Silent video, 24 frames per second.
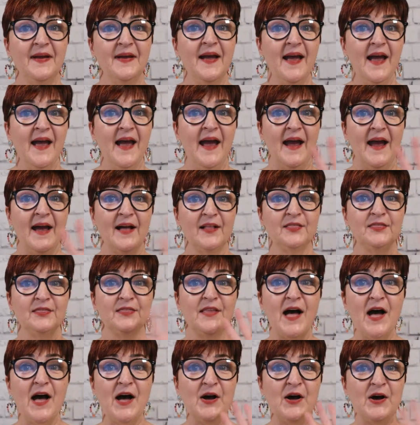
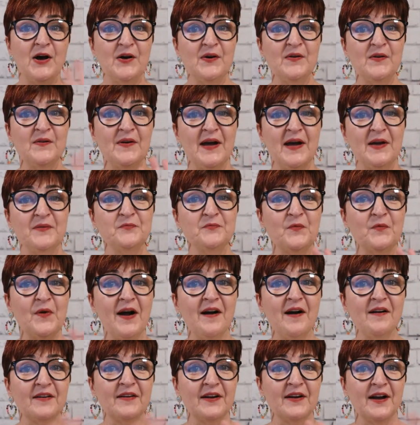Hello and
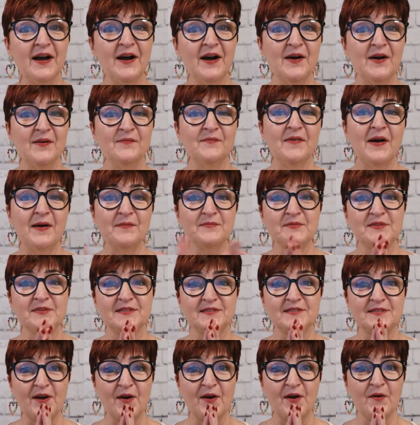welcome. I'm
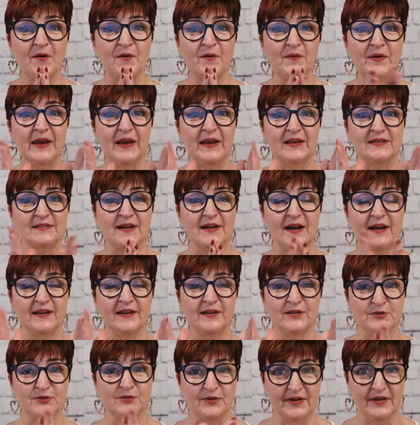so
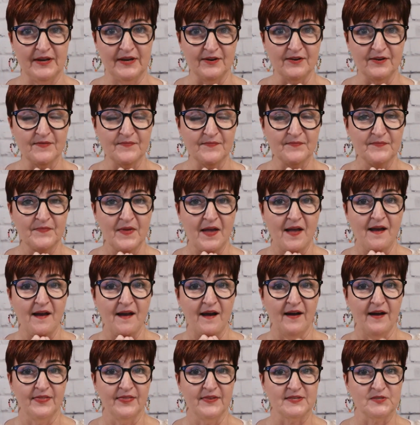excited you're here
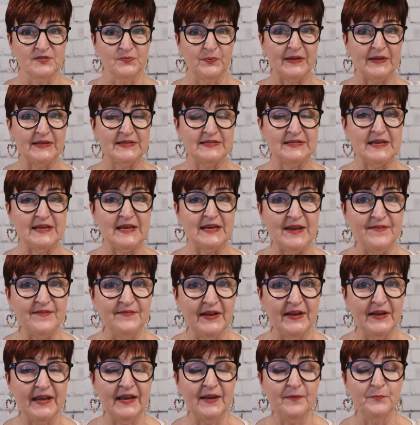on this Wednesday
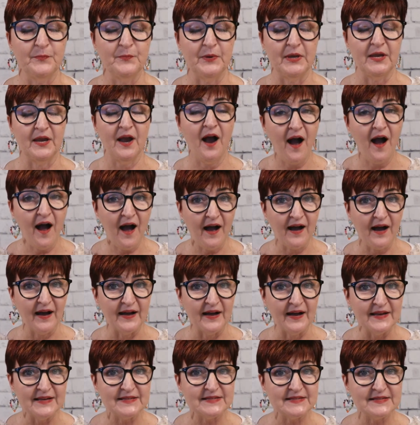evening
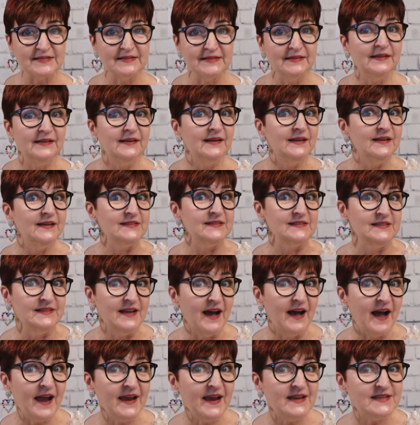because
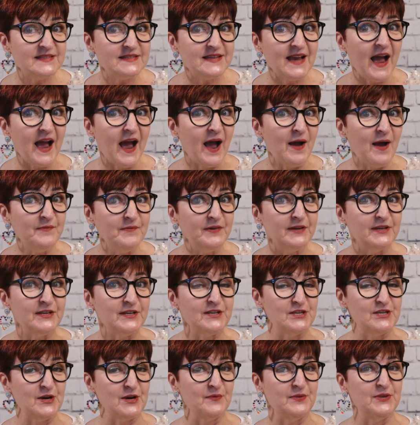tonight I'm going to
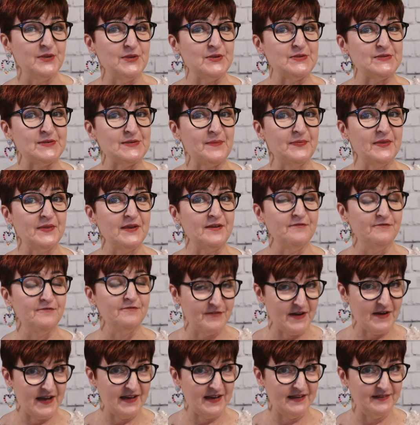share with you something
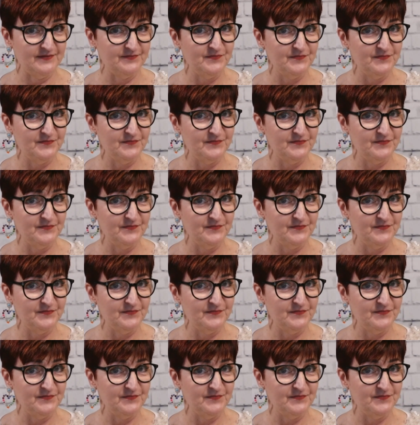fun.